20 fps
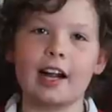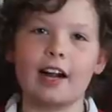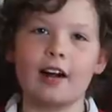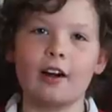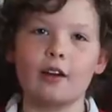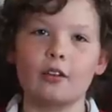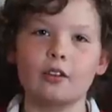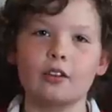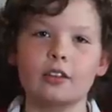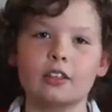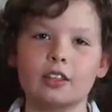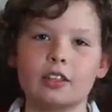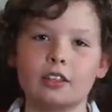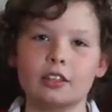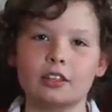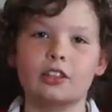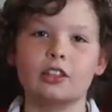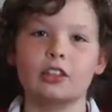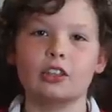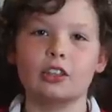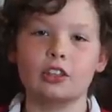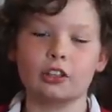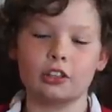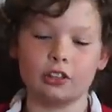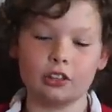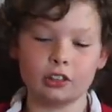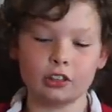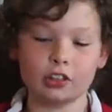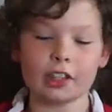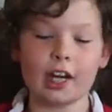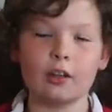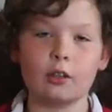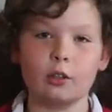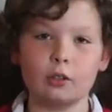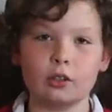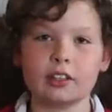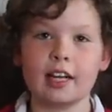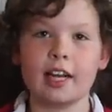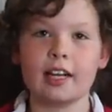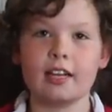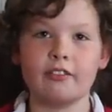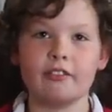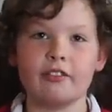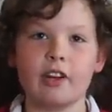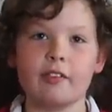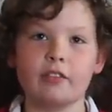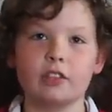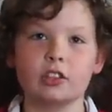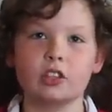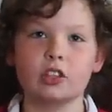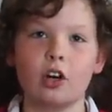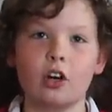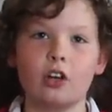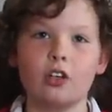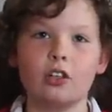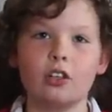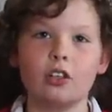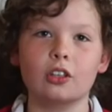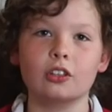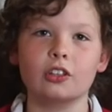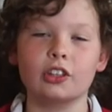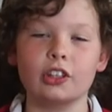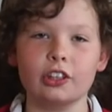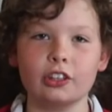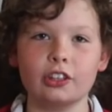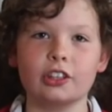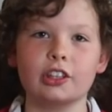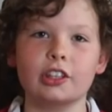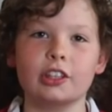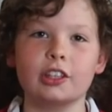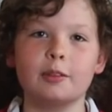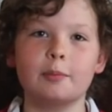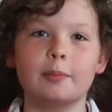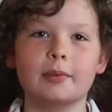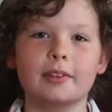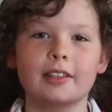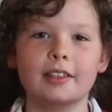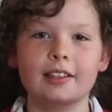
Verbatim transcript: out the channel Sailing River Song on YouTube.